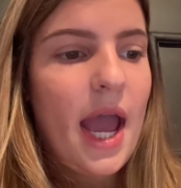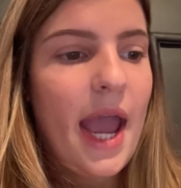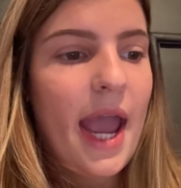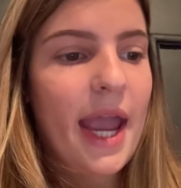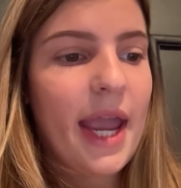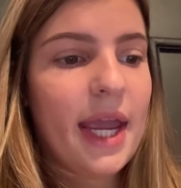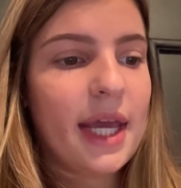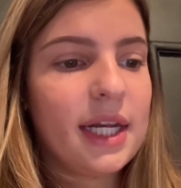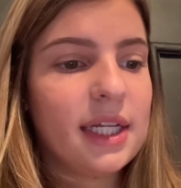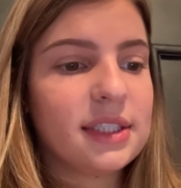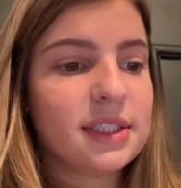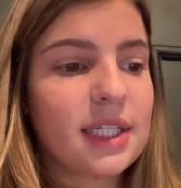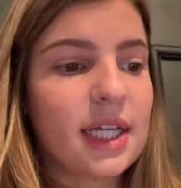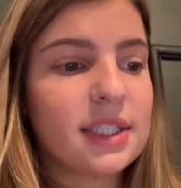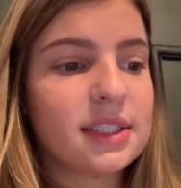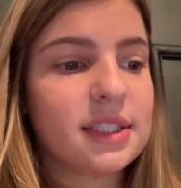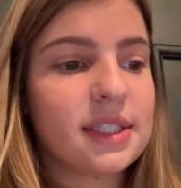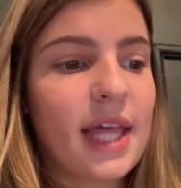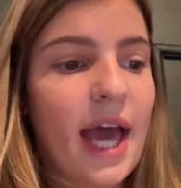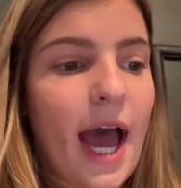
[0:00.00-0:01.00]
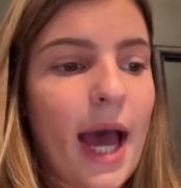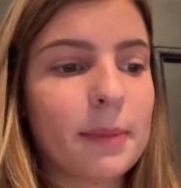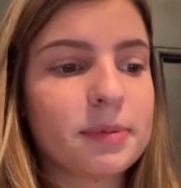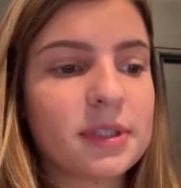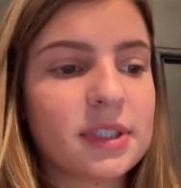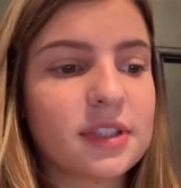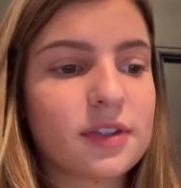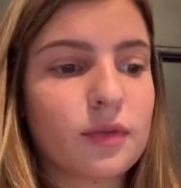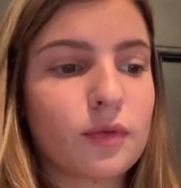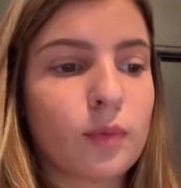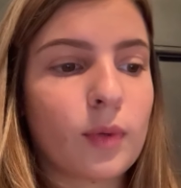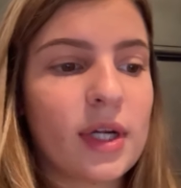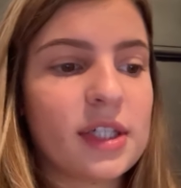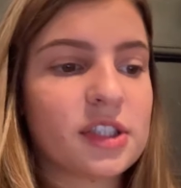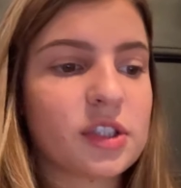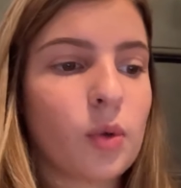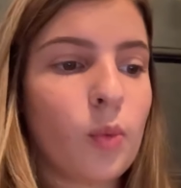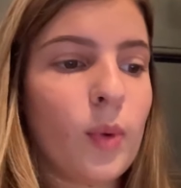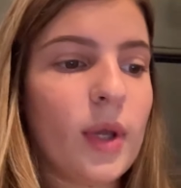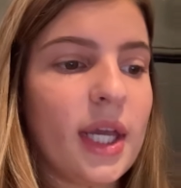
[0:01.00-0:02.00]
And it says the absence of
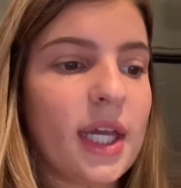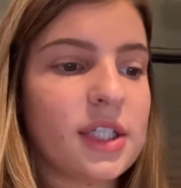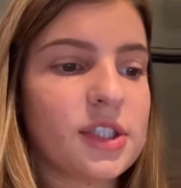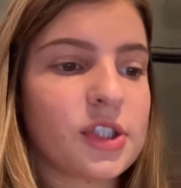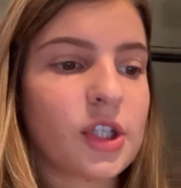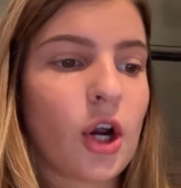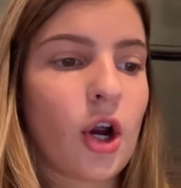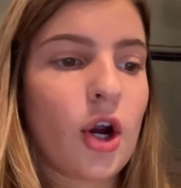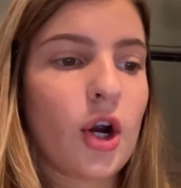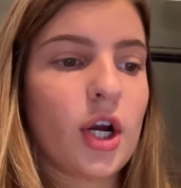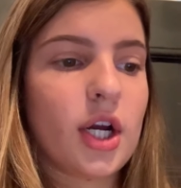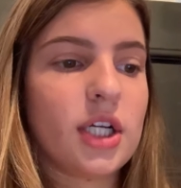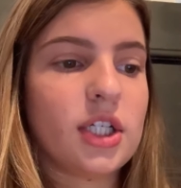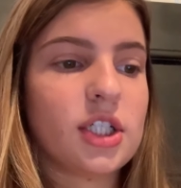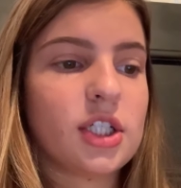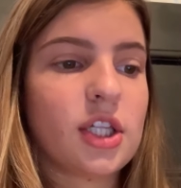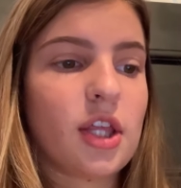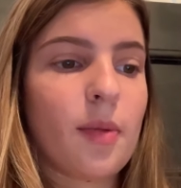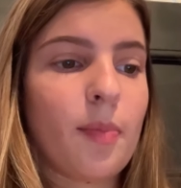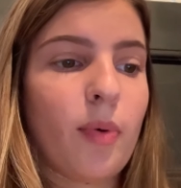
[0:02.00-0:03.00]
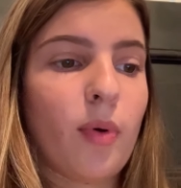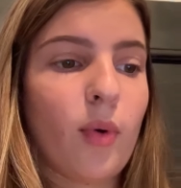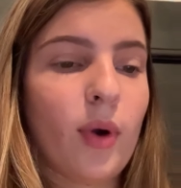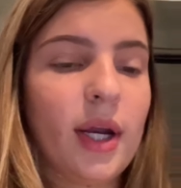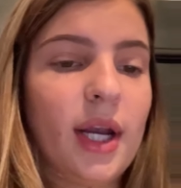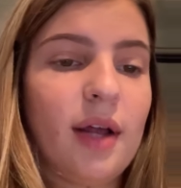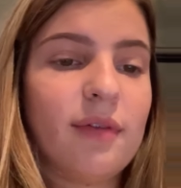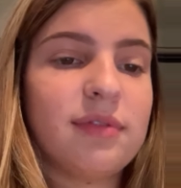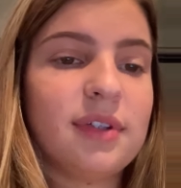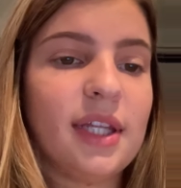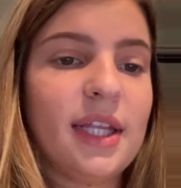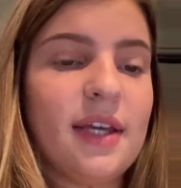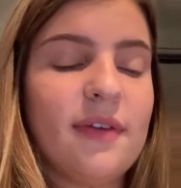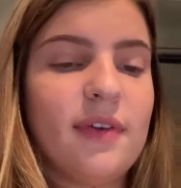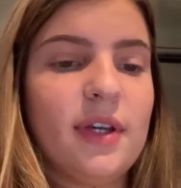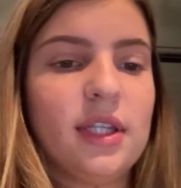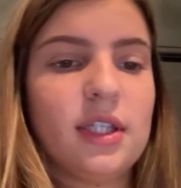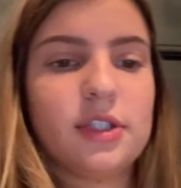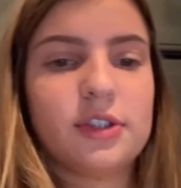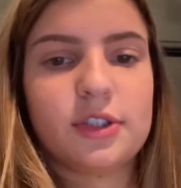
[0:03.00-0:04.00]
risk weakens courage to the point of
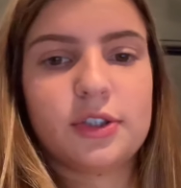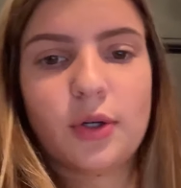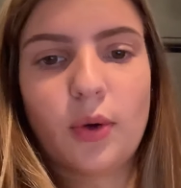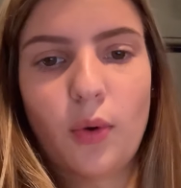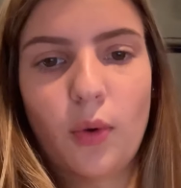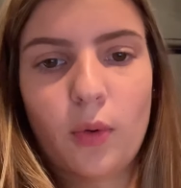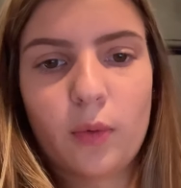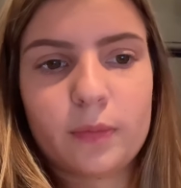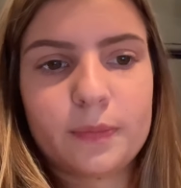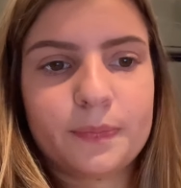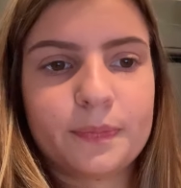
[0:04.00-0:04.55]
leaving the soul.